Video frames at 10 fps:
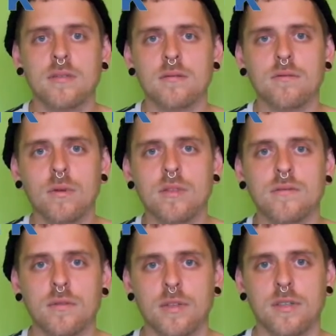water
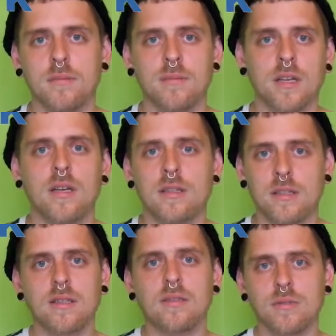for him, yeah,
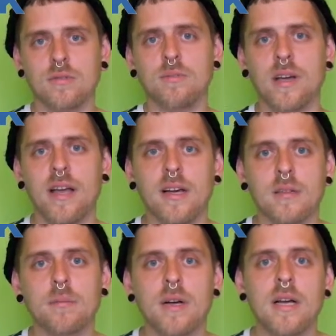and this was my
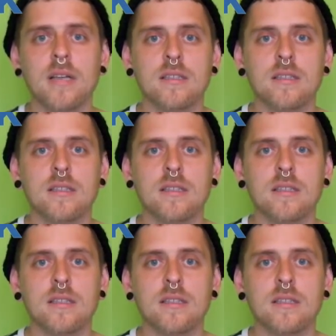help.